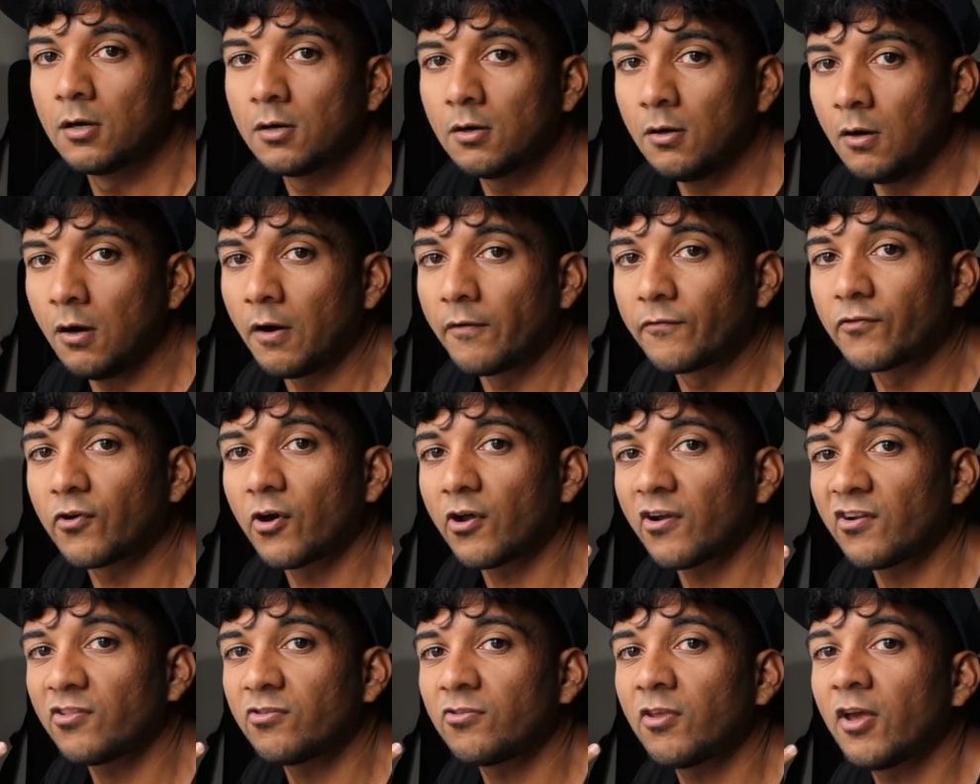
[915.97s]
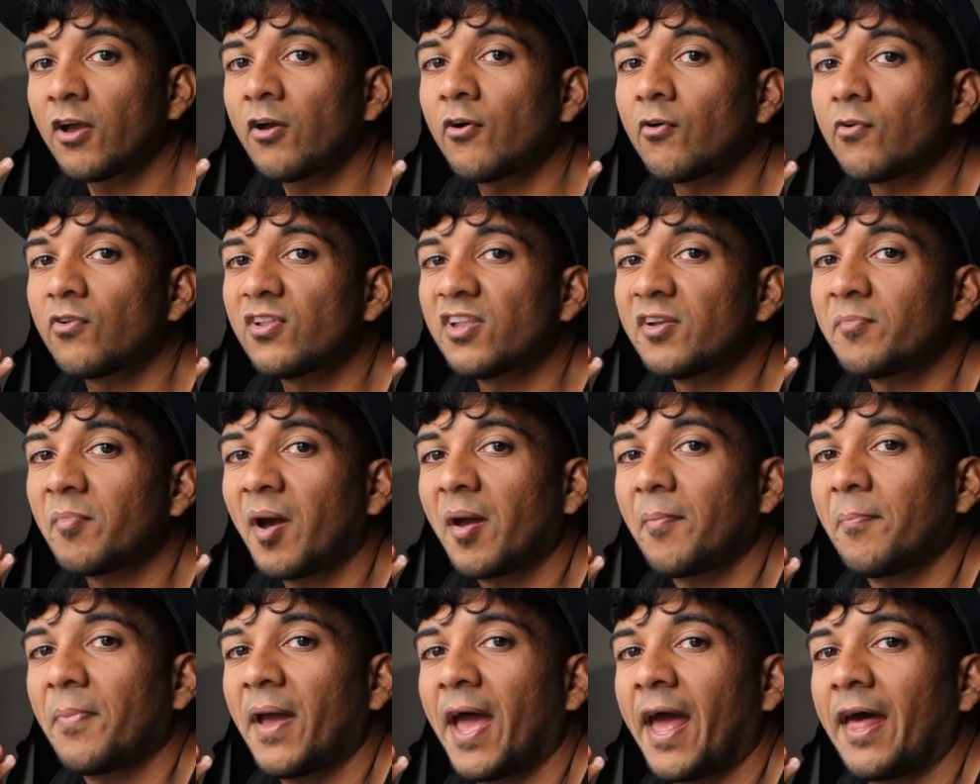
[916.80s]
Oh, I've got a tickle in
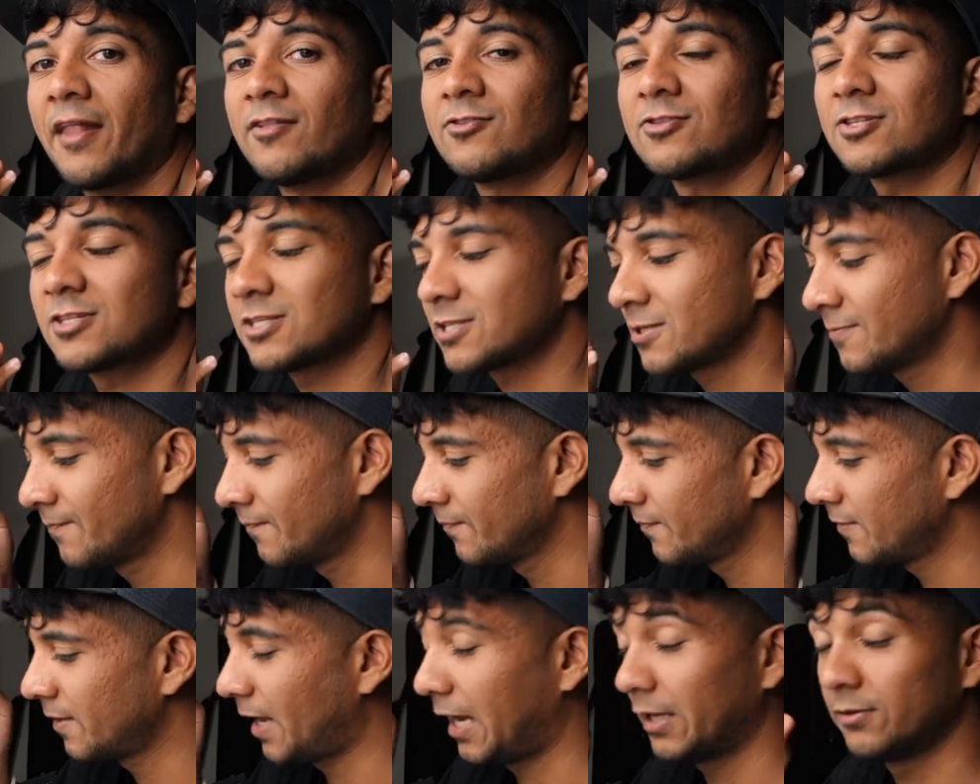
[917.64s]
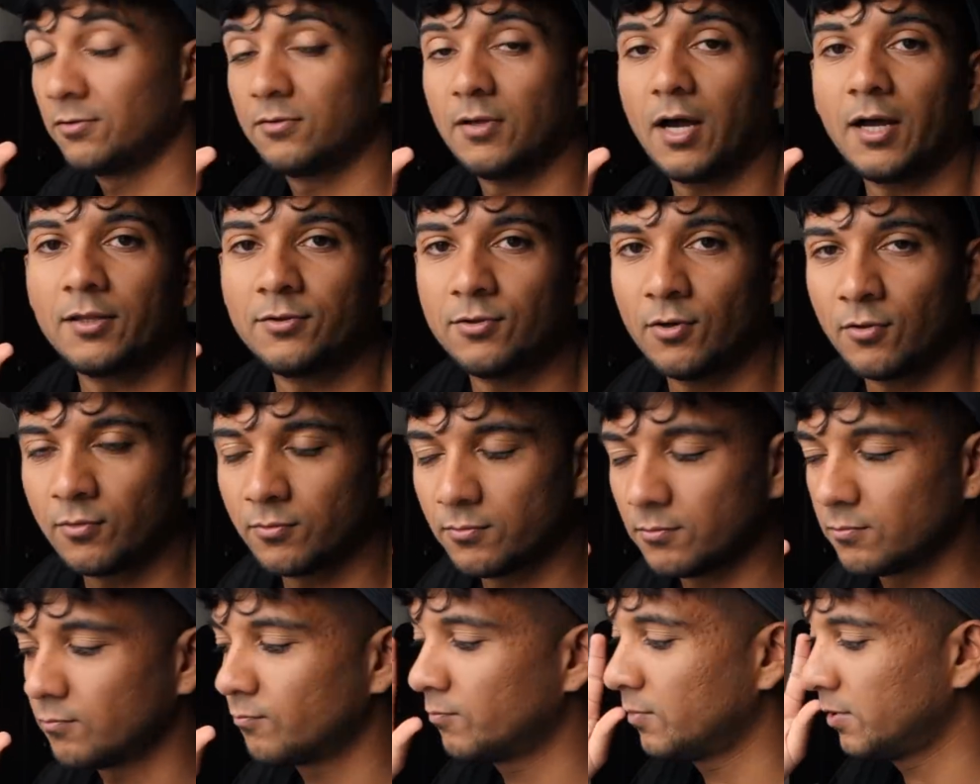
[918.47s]
my pants. I
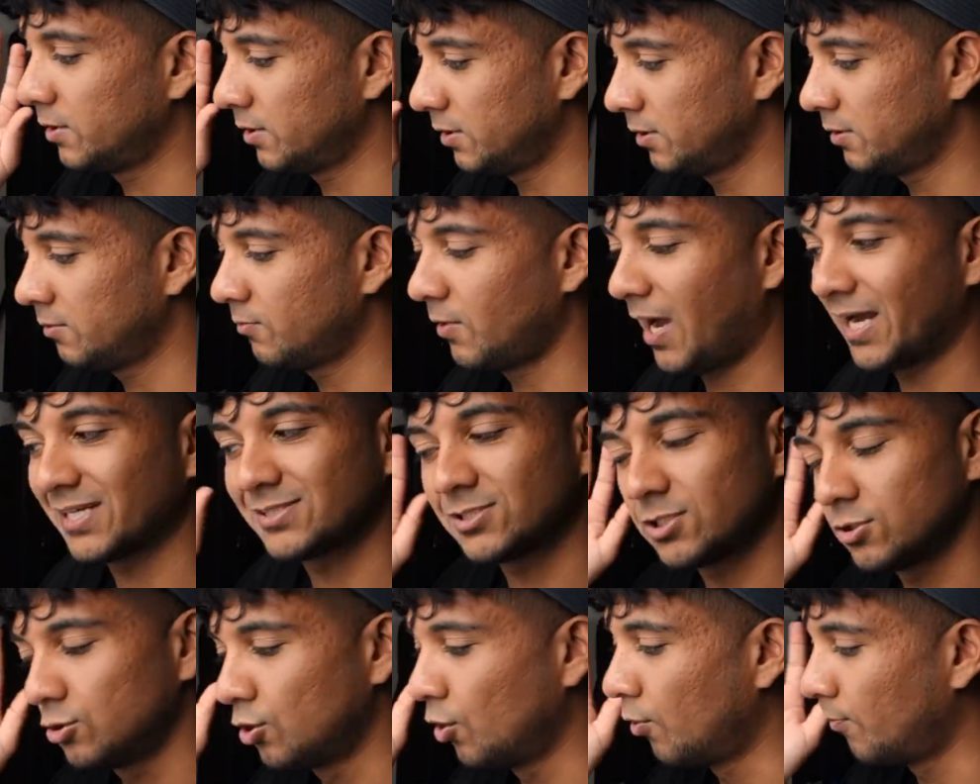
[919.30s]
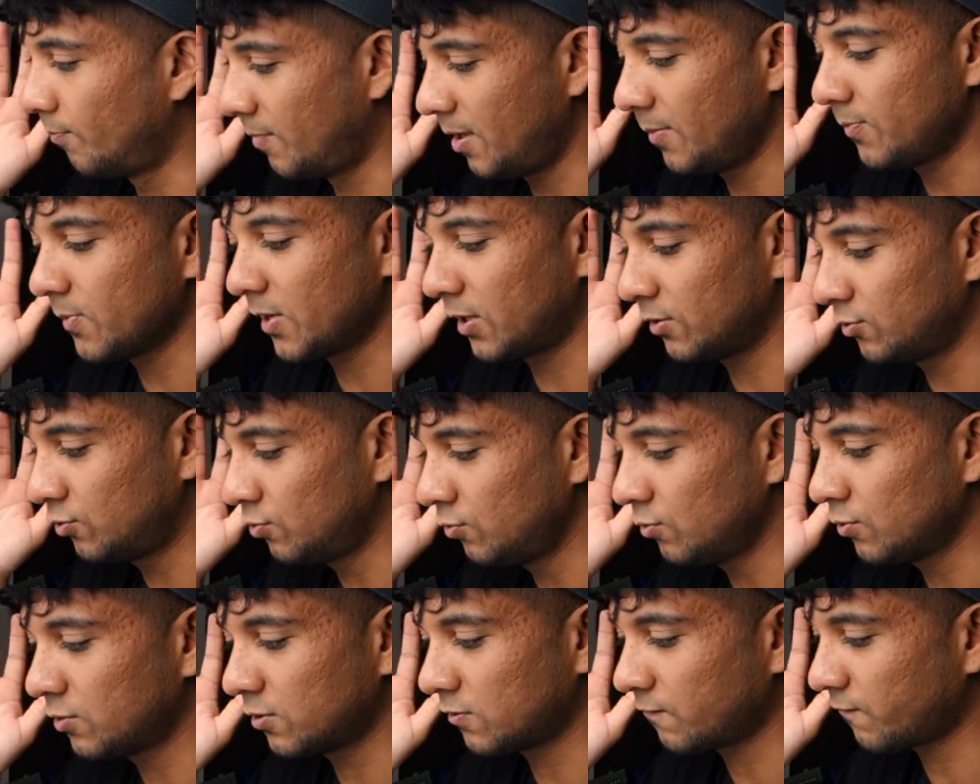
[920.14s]
don't really. Actually, no, maybe I
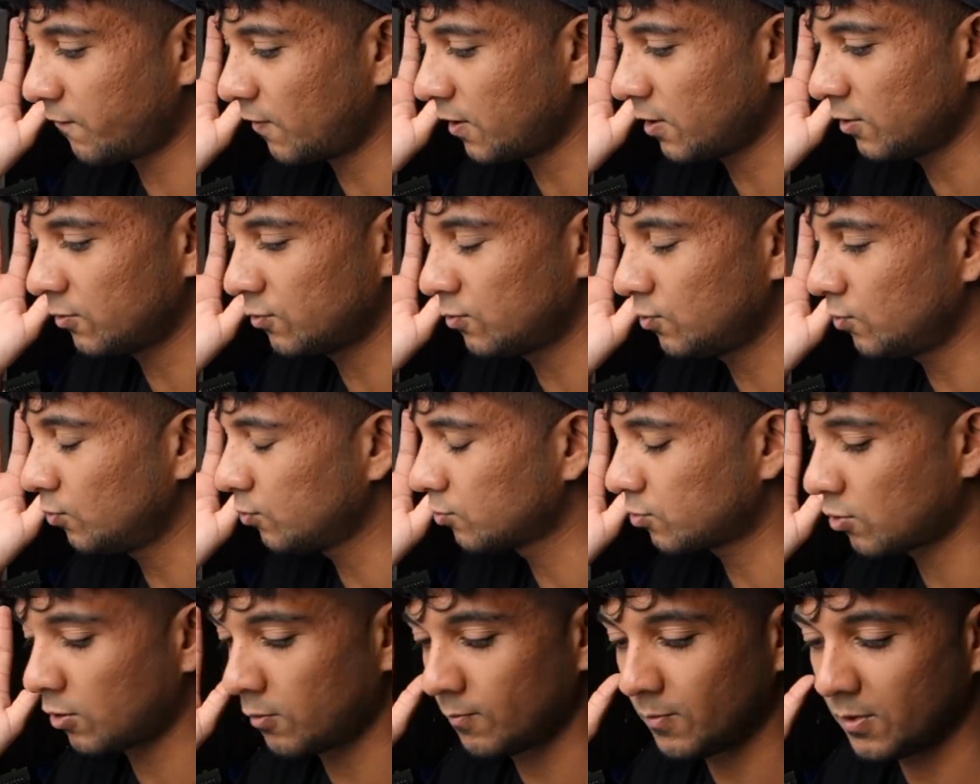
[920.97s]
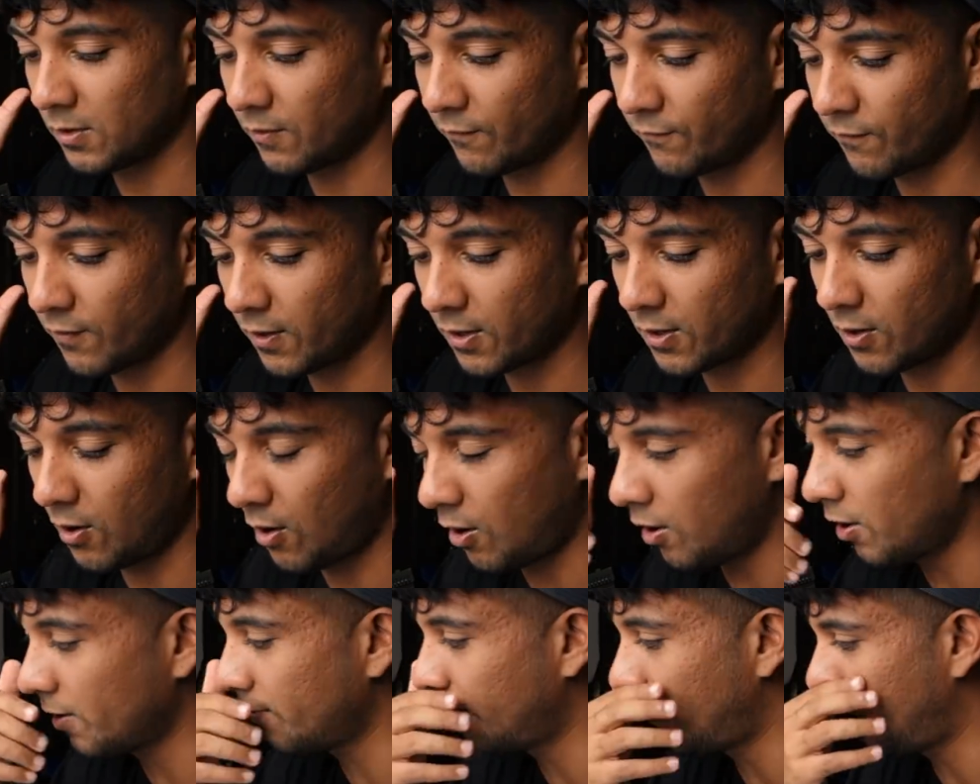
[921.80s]
do because fucking Tool turned me the fuck
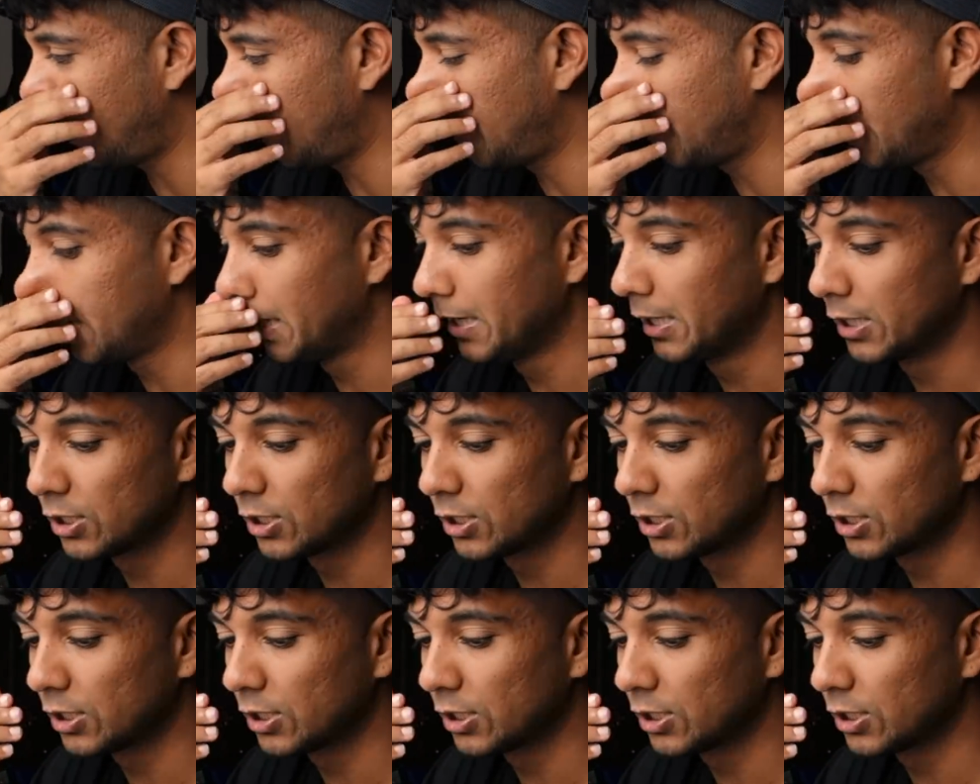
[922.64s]
on, man.